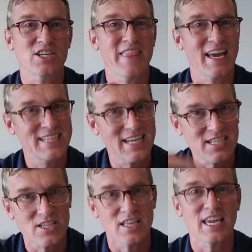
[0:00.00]
And that
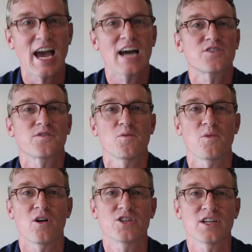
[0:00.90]
takes us to the cash flow
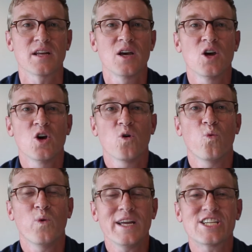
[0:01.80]
margin,
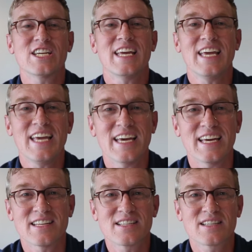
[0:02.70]
which
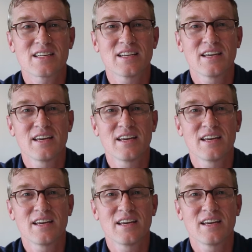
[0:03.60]
is